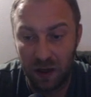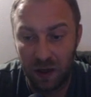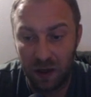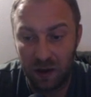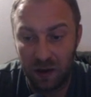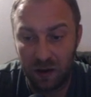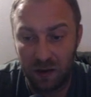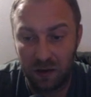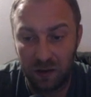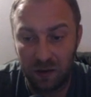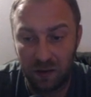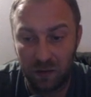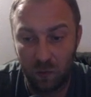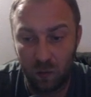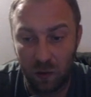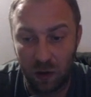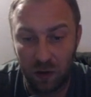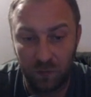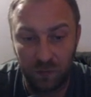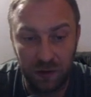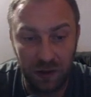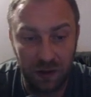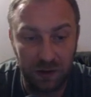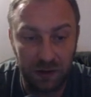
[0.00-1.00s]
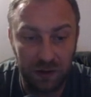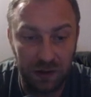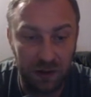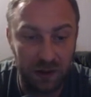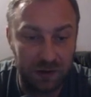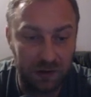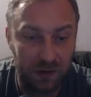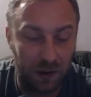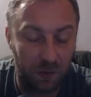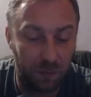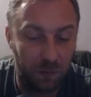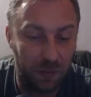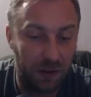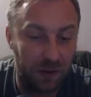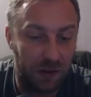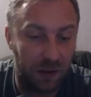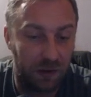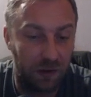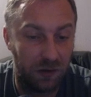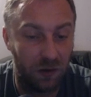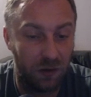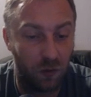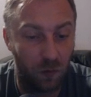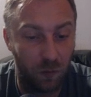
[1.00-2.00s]
One of the ideas can be
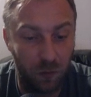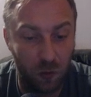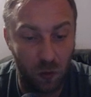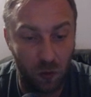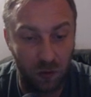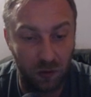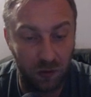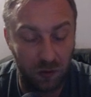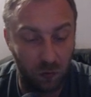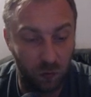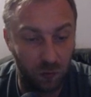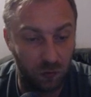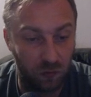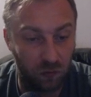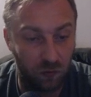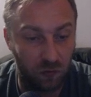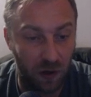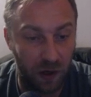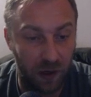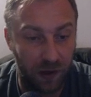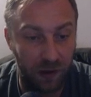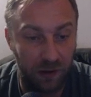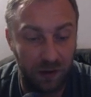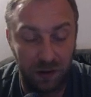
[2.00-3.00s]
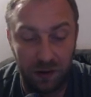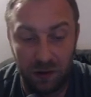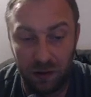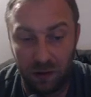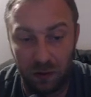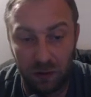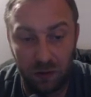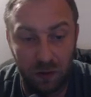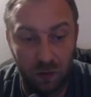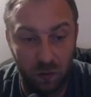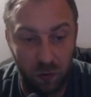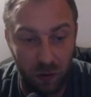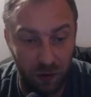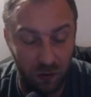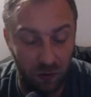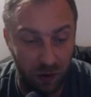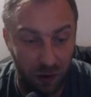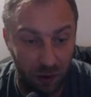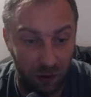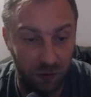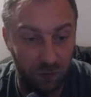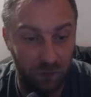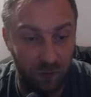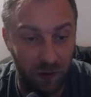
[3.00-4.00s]
that your opponent will try here queen on
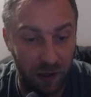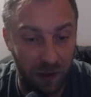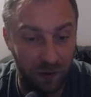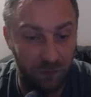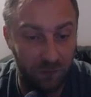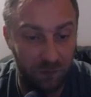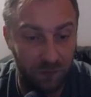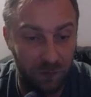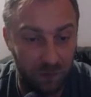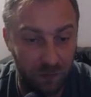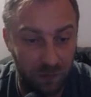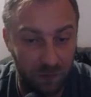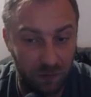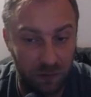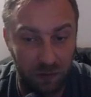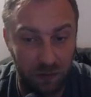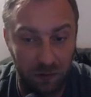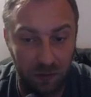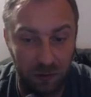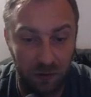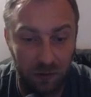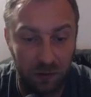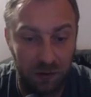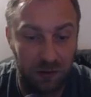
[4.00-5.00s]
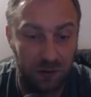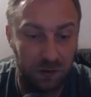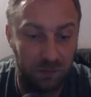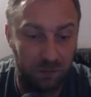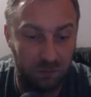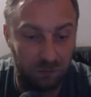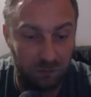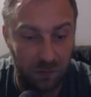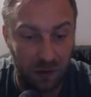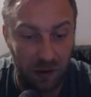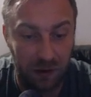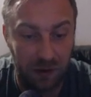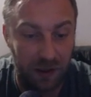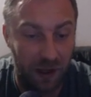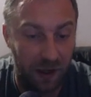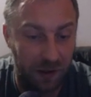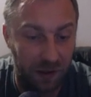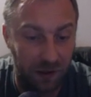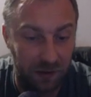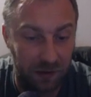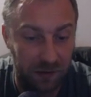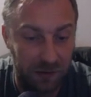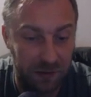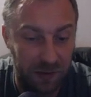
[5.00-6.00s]
h5,
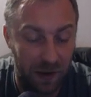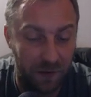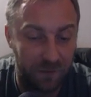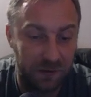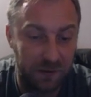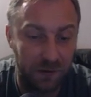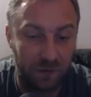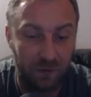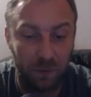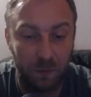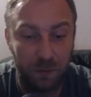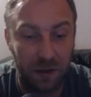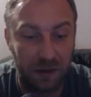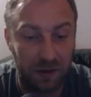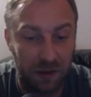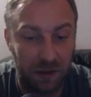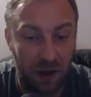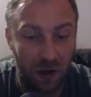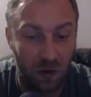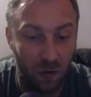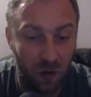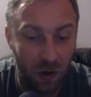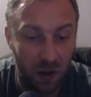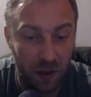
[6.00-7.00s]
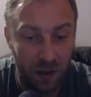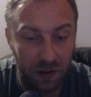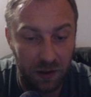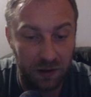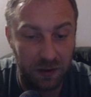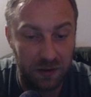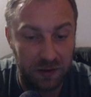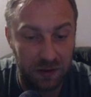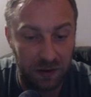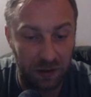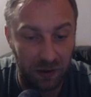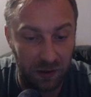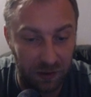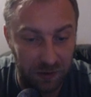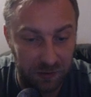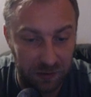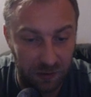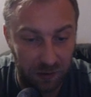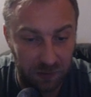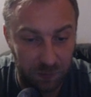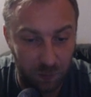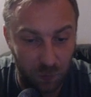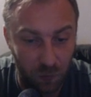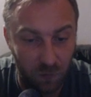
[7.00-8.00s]
attacking this f7, but now this
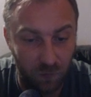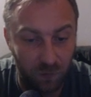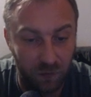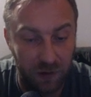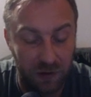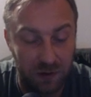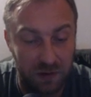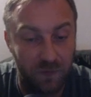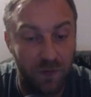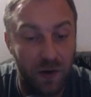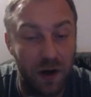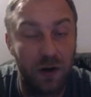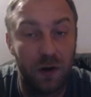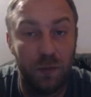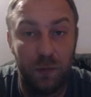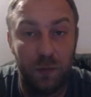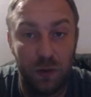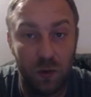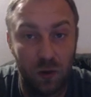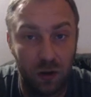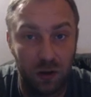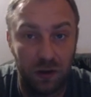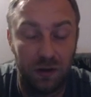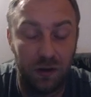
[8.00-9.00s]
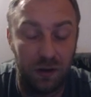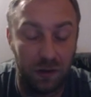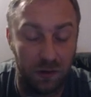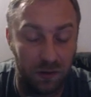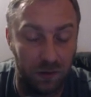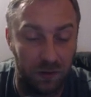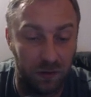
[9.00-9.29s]
e6 move is very important